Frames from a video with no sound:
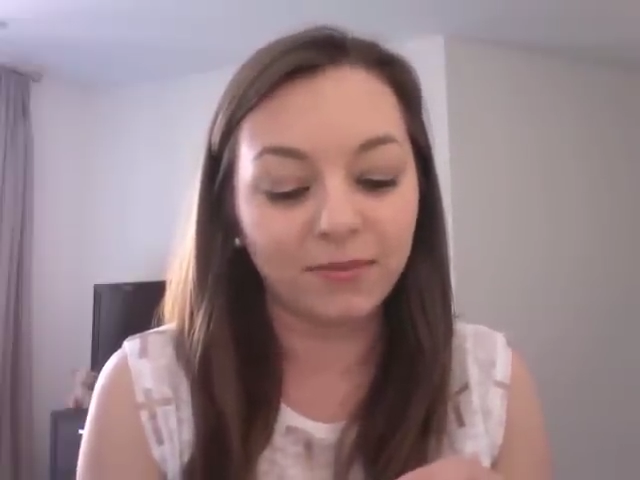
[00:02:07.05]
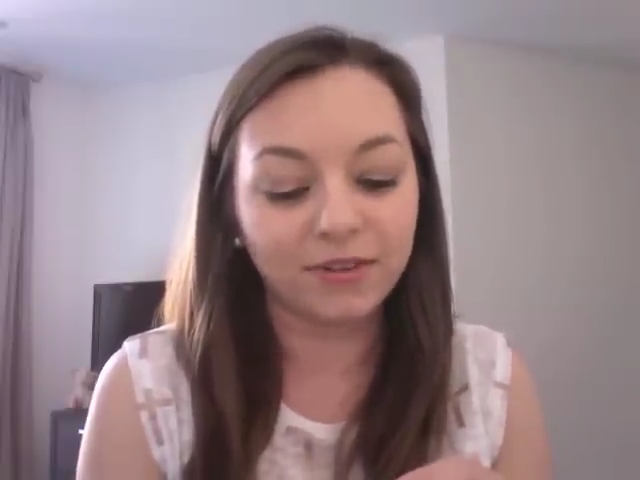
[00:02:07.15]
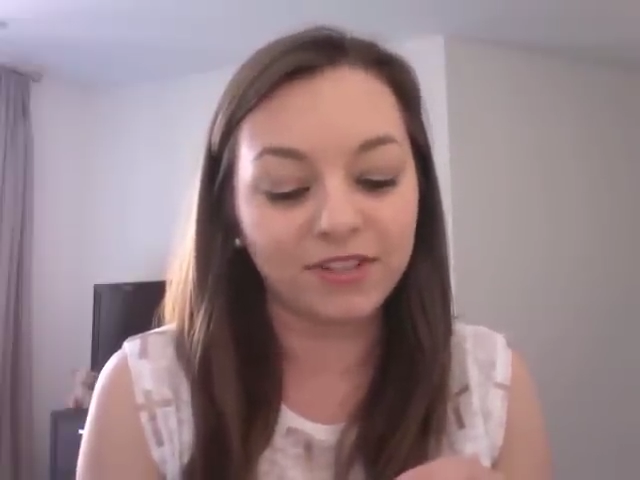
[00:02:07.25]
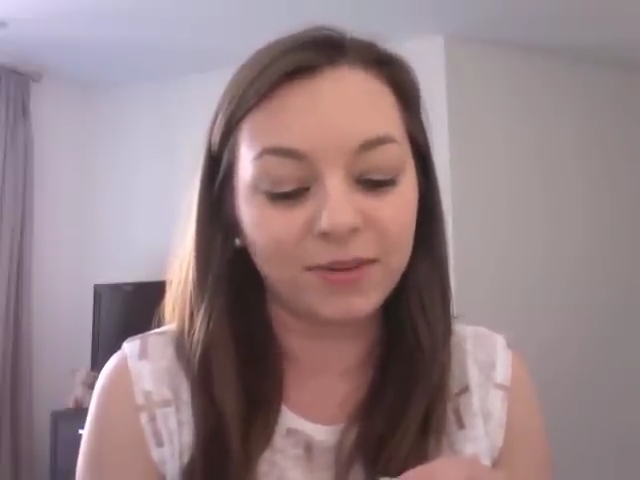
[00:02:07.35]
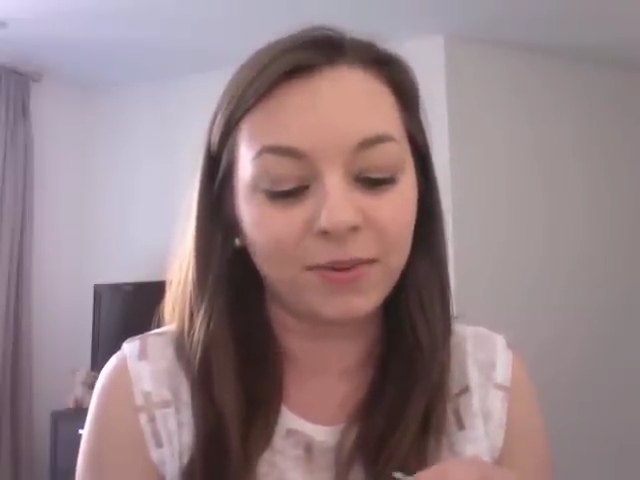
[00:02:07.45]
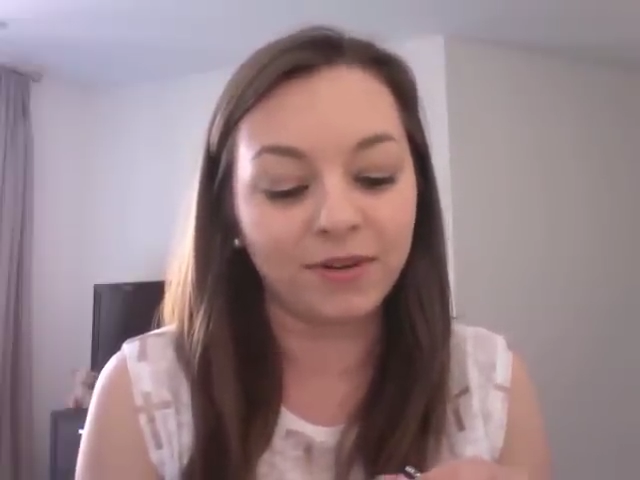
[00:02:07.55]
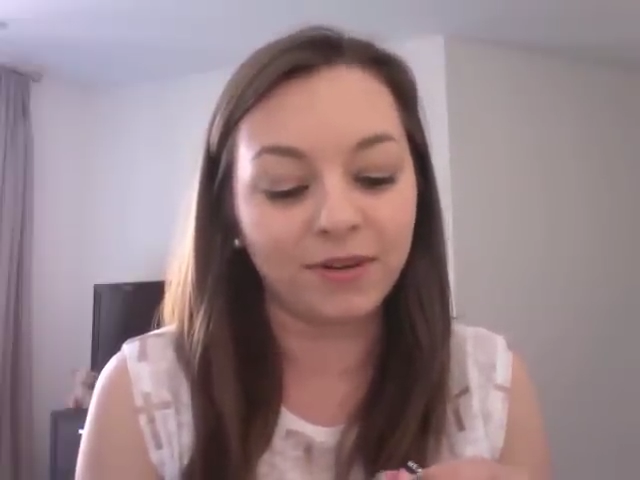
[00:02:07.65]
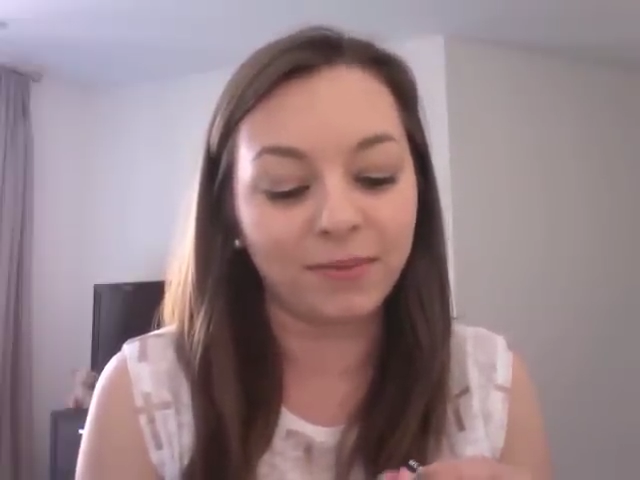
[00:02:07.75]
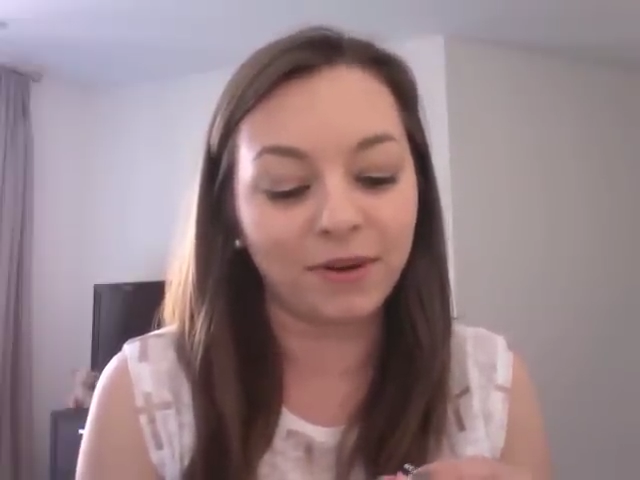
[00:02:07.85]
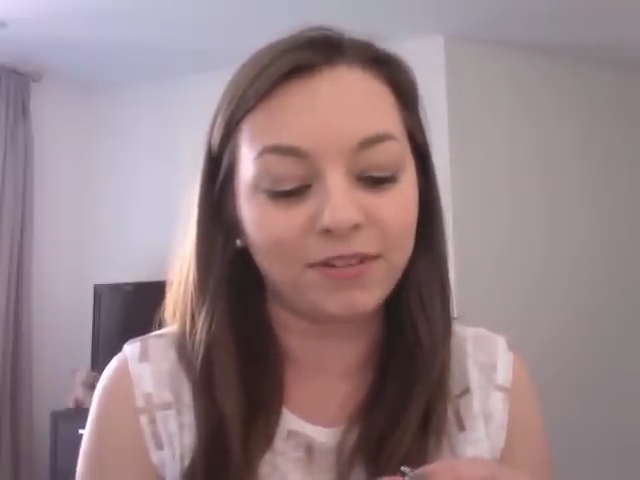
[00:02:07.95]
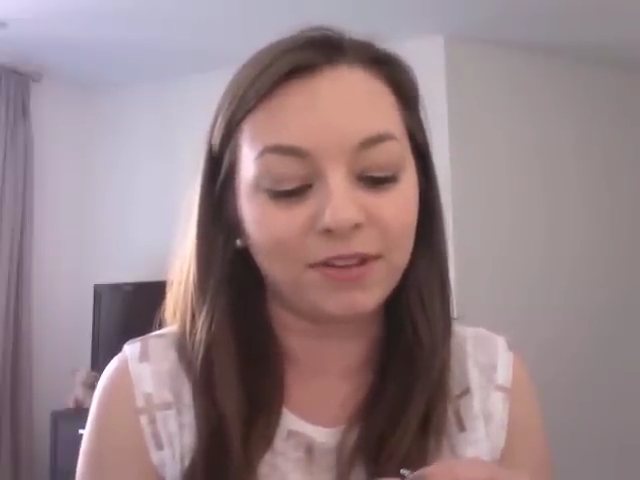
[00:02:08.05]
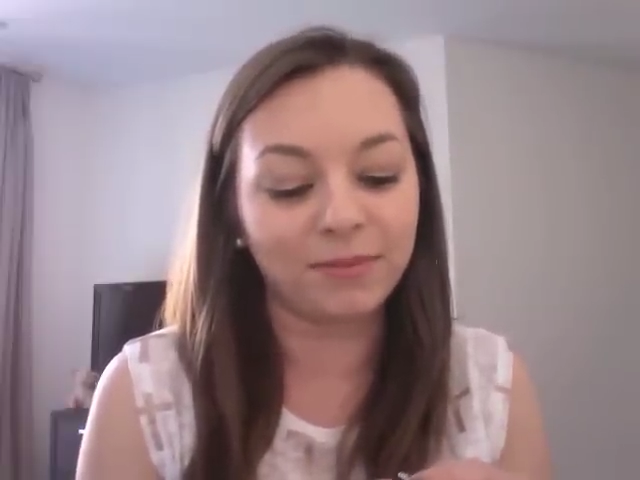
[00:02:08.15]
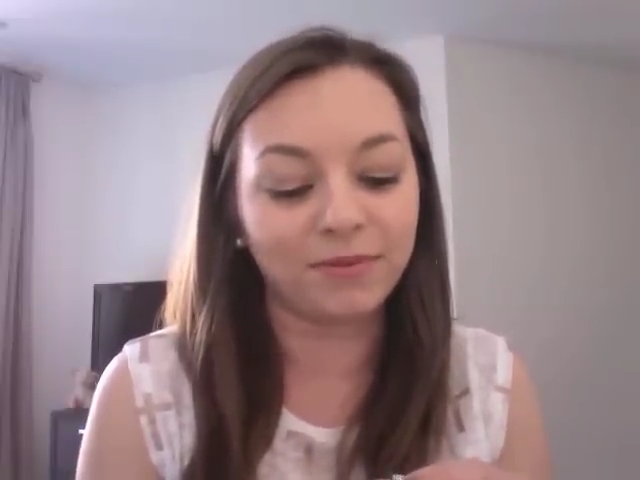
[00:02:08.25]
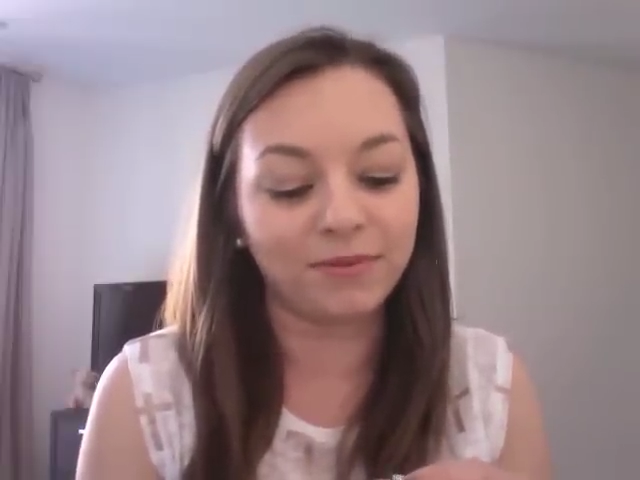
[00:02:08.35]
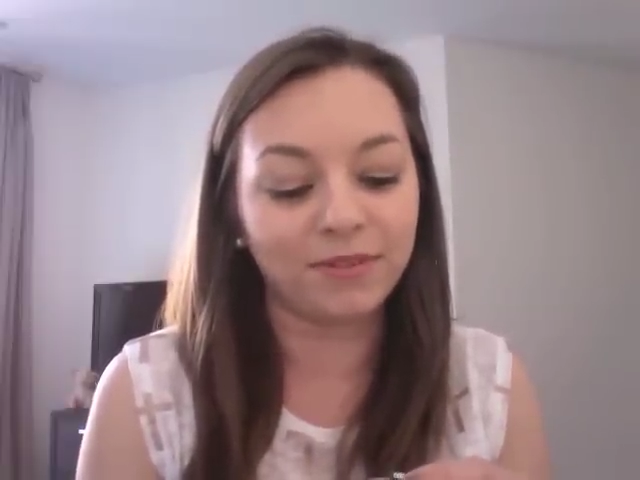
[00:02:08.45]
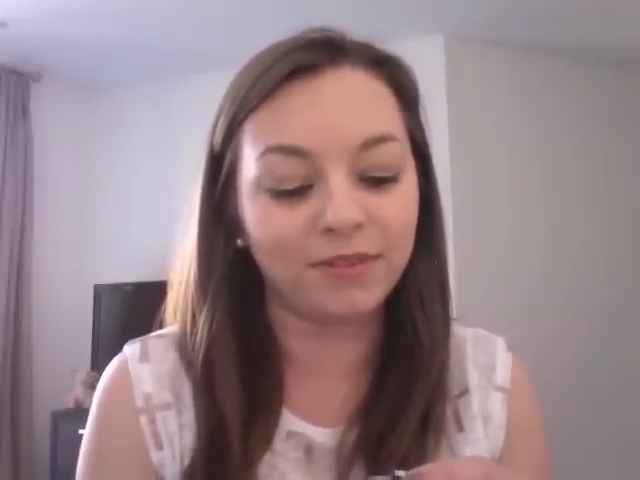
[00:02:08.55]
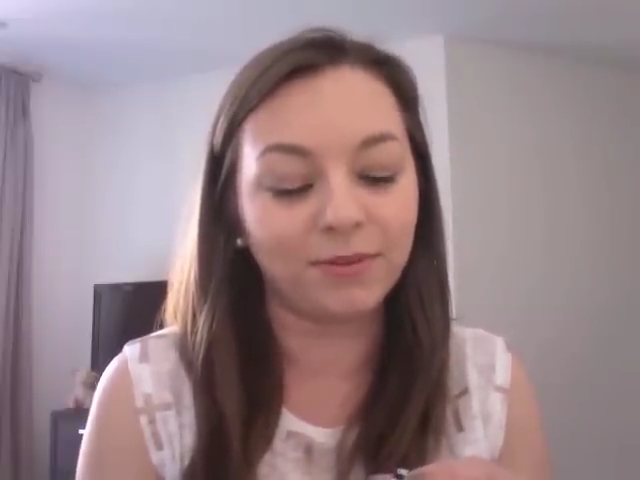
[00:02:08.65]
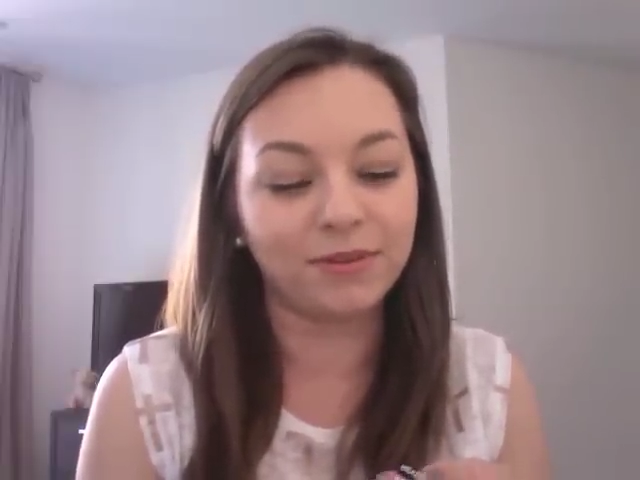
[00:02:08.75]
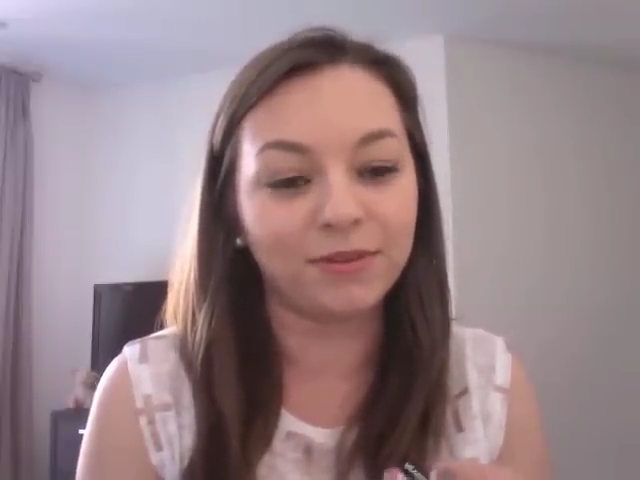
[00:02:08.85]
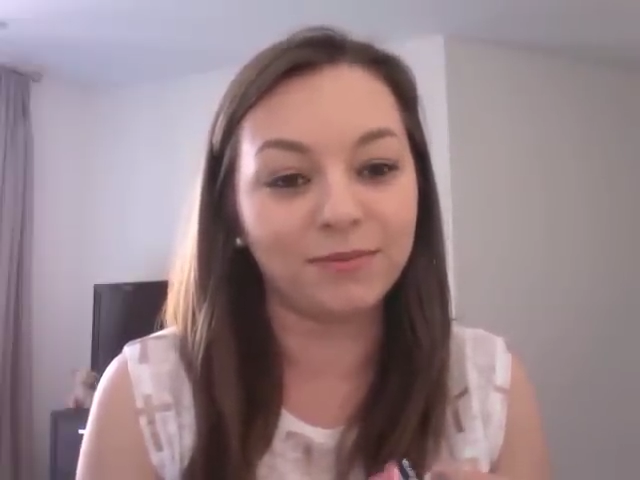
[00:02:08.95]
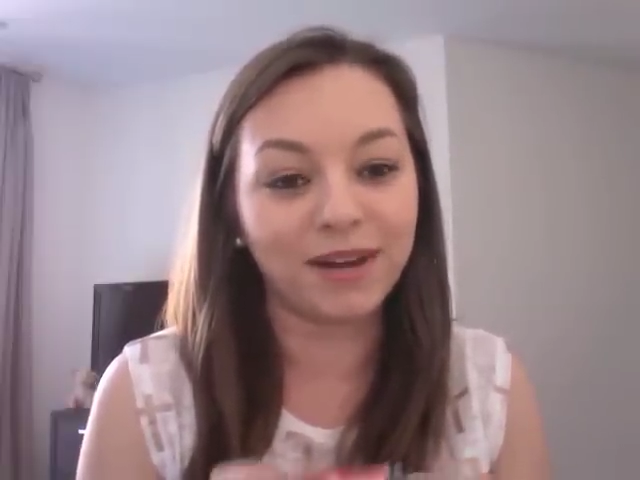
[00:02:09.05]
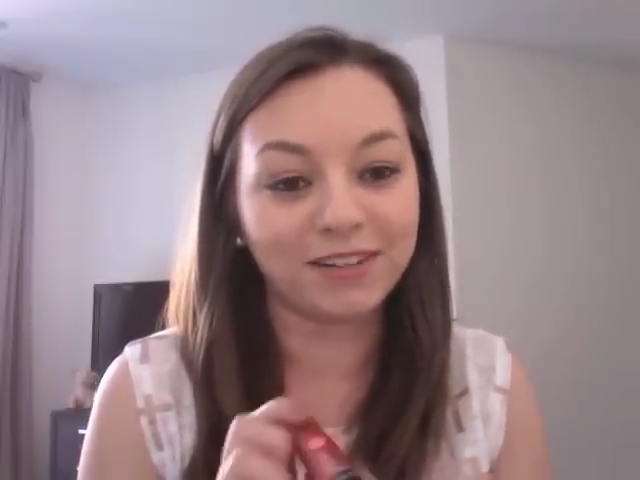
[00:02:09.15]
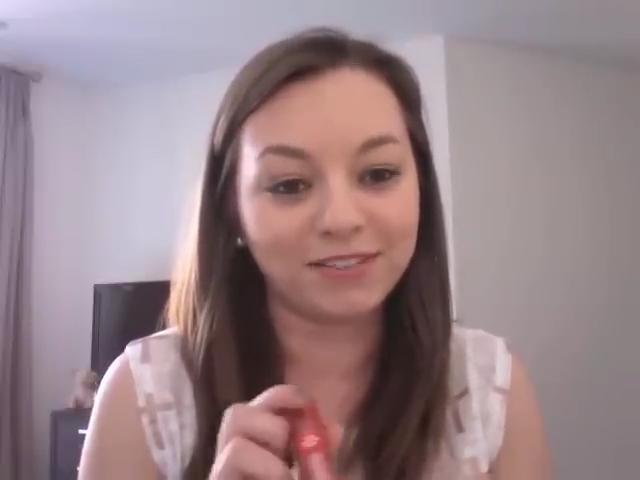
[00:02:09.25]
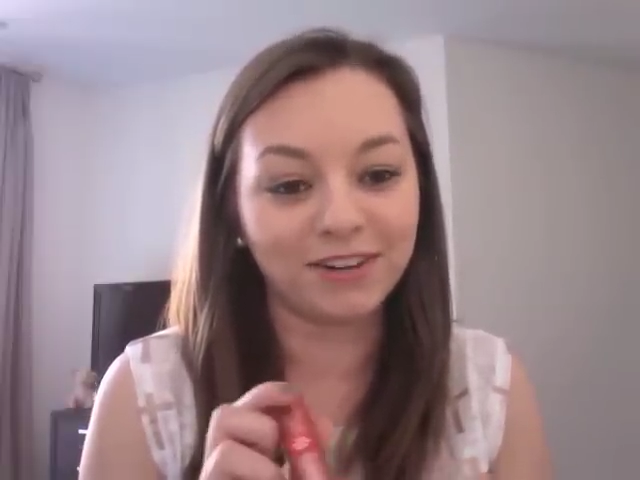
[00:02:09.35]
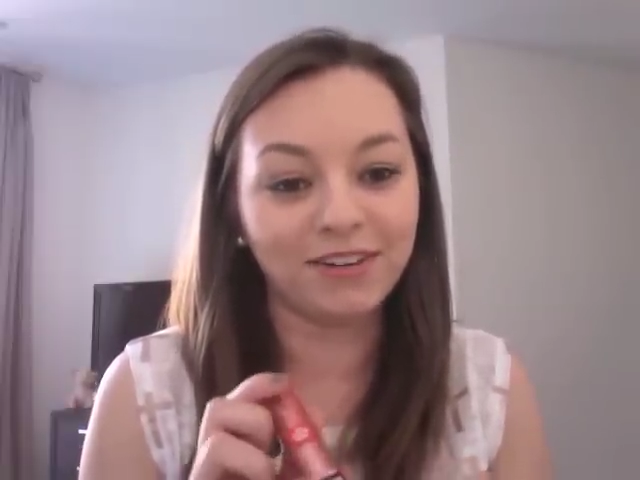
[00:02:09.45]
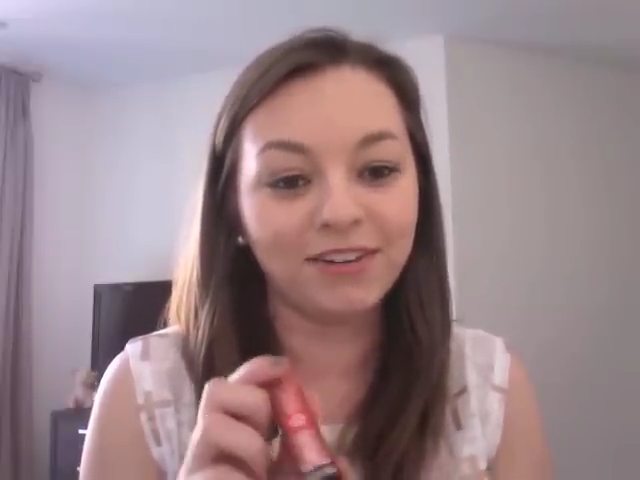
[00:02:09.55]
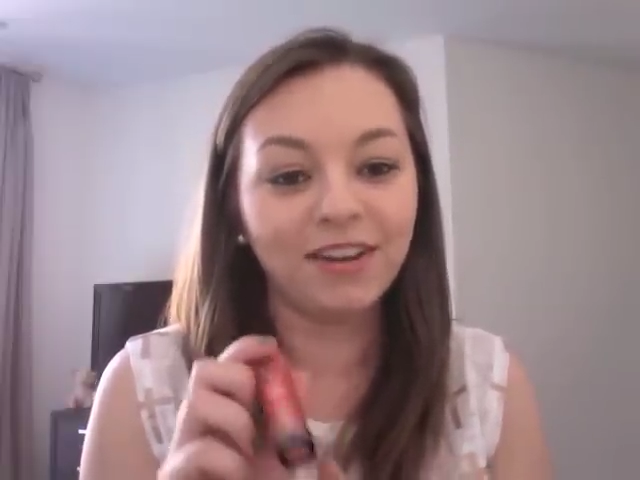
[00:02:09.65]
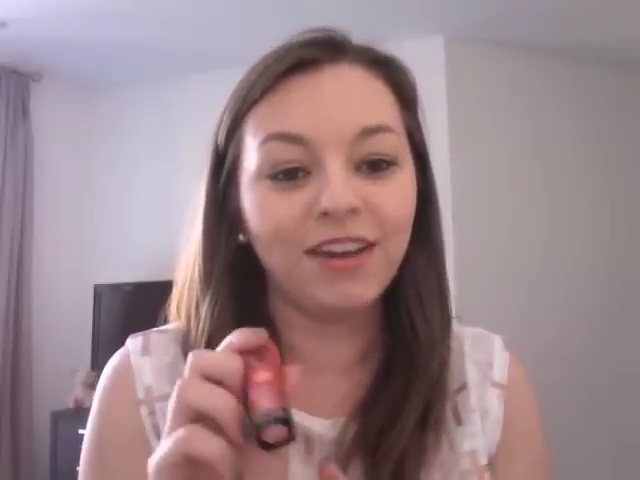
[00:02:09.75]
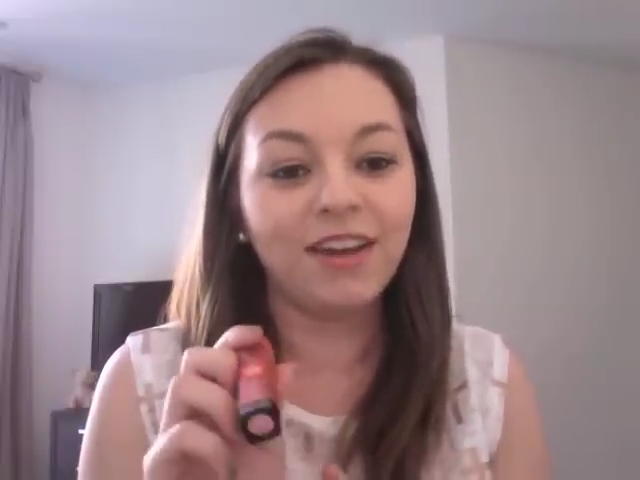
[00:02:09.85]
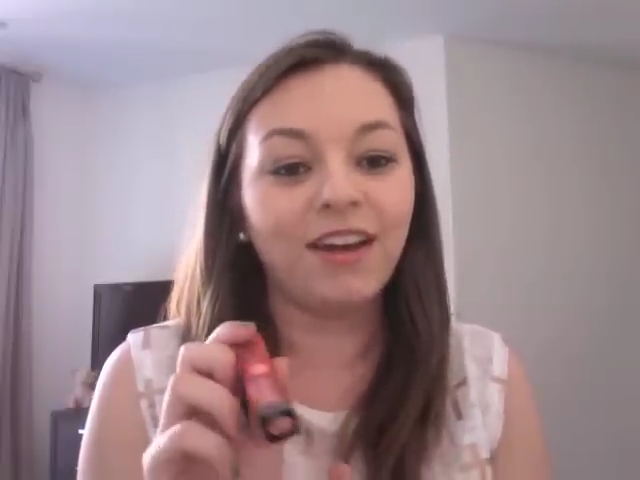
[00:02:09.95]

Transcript: She put a post up of this one called Macaroon,